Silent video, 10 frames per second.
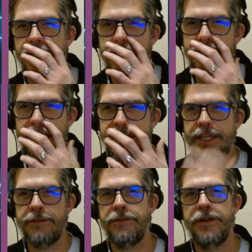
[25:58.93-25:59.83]
Thanks
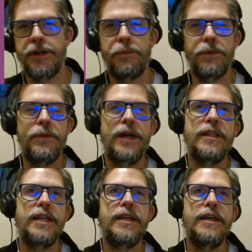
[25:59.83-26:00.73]
again for your help, Robot
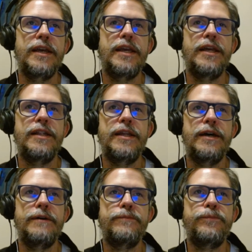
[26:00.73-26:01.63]
Lady. And
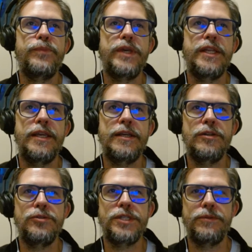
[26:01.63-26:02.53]
any
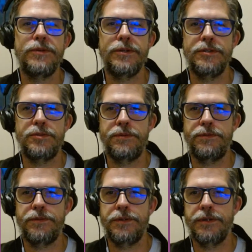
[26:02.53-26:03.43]
closing words
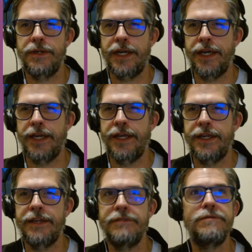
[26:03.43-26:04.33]
before I
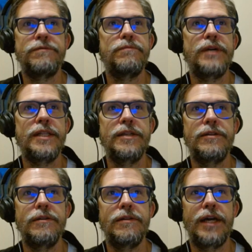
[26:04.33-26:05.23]
give my
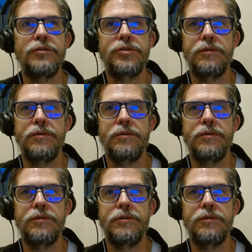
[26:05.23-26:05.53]
little outro